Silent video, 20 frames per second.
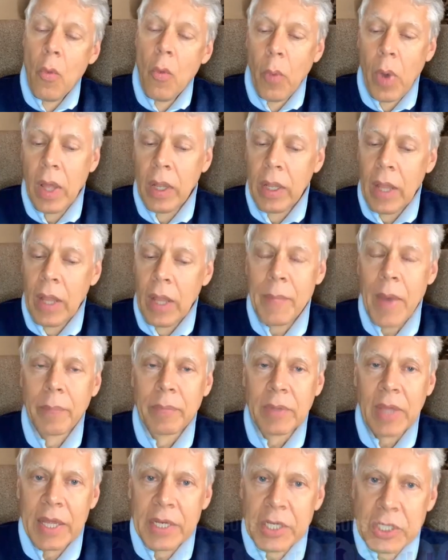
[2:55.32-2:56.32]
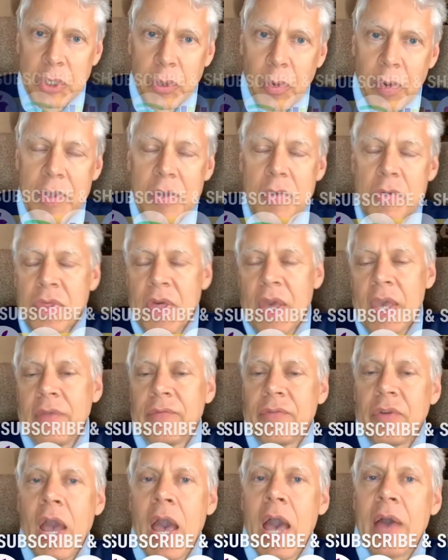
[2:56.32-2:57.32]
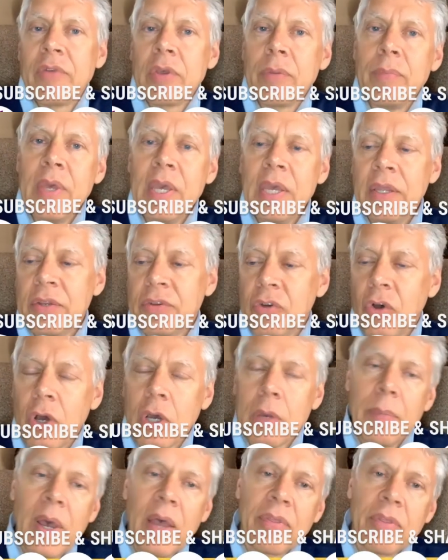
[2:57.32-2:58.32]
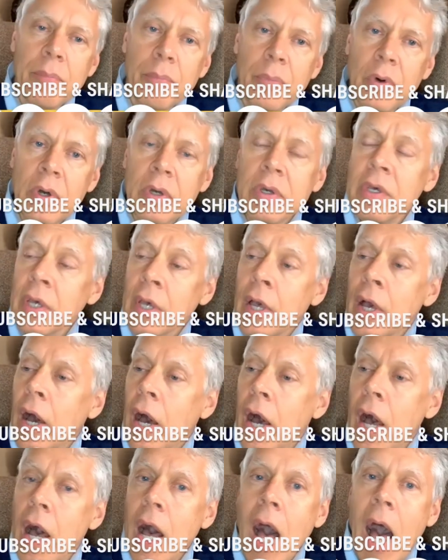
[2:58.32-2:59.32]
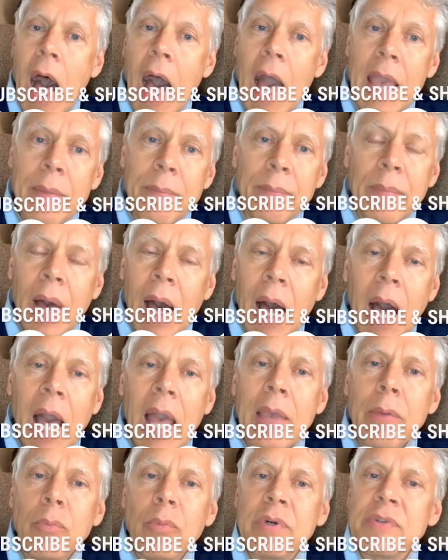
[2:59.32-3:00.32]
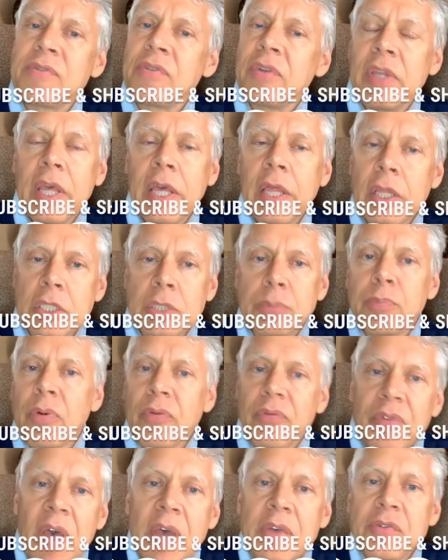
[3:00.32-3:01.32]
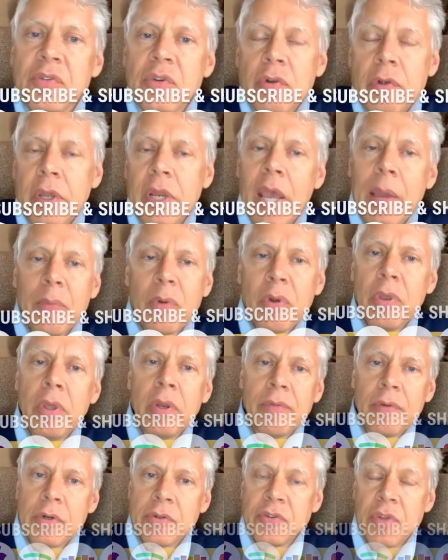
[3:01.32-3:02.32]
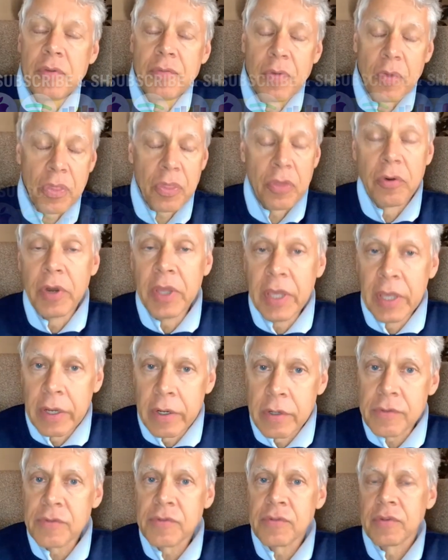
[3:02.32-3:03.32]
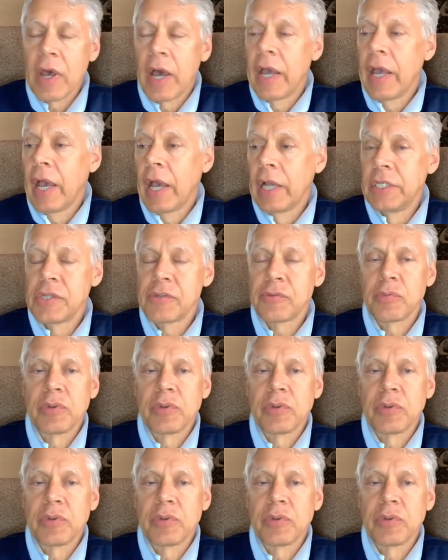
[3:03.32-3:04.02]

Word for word: Well, I'm, I'm glad to join you. Thank you for having me to talk about the book. Uh, I'm, I was an English professor at Emory University for thirty years. I, I just